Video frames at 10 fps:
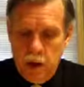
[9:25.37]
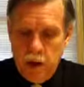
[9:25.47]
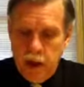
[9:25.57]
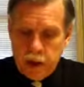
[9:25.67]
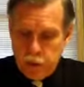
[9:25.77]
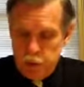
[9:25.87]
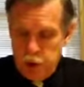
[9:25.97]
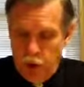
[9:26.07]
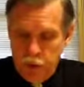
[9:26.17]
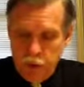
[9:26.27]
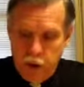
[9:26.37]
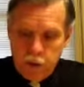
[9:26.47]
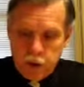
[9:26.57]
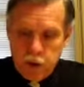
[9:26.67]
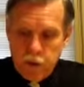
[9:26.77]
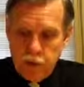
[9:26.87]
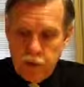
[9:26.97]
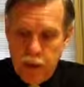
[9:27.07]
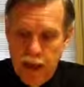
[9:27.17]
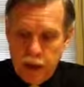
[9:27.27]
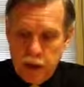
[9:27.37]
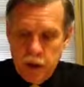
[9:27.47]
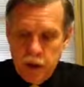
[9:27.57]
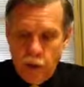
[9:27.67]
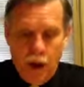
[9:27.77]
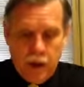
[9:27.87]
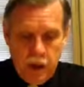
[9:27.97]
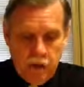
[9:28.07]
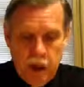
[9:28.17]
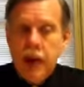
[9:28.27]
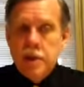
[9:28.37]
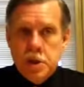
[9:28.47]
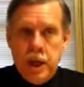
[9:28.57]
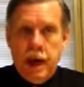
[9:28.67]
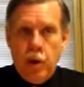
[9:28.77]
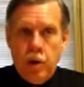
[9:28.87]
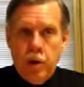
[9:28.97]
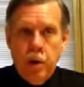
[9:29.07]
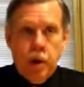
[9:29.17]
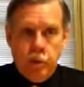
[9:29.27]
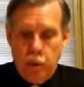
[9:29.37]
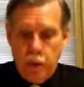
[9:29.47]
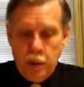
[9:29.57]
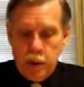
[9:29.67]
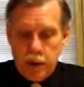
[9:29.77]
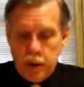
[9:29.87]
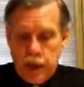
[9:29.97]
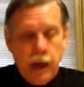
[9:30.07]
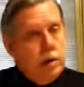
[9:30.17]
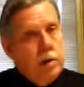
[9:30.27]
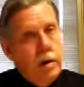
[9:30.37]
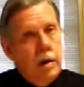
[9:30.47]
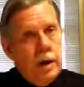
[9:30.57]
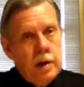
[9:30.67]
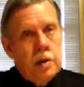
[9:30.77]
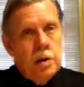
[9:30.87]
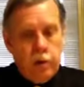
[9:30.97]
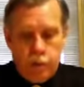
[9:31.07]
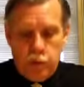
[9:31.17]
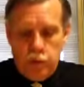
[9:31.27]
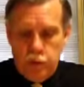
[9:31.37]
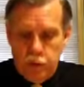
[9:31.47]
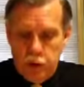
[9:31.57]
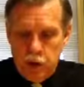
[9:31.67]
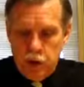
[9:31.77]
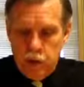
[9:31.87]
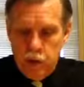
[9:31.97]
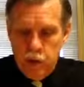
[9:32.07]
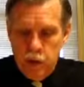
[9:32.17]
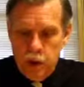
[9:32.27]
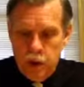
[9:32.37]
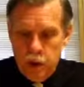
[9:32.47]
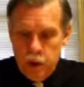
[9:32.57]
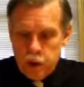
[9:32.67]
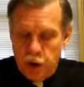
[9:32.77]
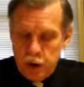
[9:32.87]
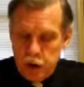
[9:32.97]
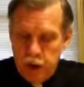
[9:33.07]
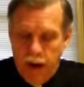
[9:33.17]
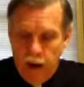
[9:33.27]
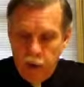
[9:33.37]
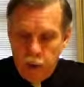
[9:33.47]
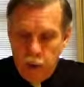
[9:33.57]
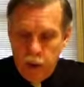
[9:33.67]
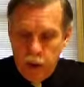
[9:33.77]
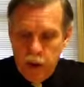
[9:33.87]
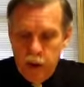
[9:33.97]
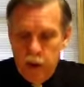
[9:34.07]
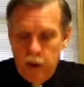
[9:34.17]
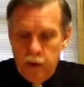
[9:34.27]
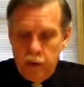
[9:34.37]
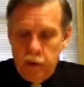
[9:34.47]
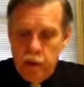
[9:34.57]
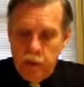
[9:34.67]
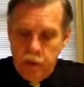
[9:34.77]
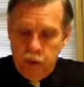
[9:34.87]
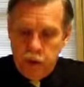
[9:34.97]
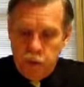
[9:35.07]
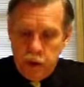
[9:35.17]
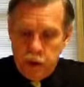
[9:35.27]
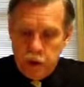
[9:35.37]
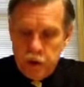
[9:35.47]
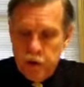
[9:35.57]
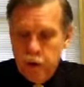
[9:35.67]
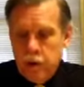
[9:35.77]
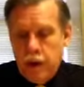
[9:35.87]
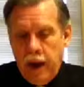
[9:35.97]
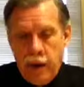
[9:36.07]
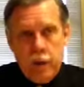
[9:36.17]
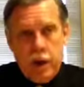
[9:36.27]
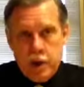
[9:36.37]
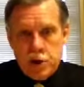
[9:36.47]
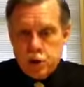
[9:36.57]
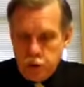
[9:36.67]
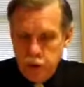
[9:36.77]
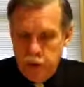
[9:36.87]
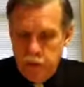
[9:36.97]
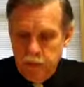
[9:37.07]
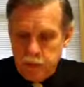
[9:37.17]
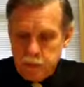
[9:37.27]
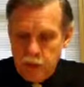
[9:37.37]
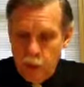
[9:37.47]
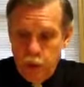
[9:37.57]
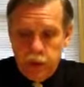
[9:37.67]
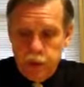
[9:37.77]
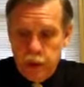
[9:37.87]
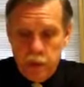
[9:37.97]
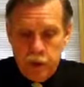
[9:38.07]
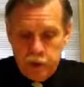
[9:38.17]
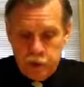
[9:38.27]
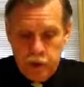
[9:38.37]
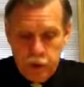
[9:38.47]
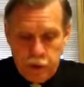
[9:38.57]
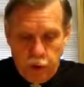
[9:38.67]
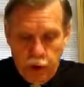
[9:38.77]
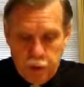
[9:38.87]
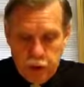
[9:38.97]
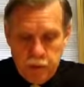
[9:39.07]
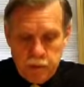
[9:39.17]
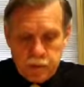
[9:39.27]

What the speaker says: As a result, Governor Shivers backed Dwight David Eisenhower, the Republican candidate, in 1952, charging outgoing administration Harry S. Truman with administrative corruption,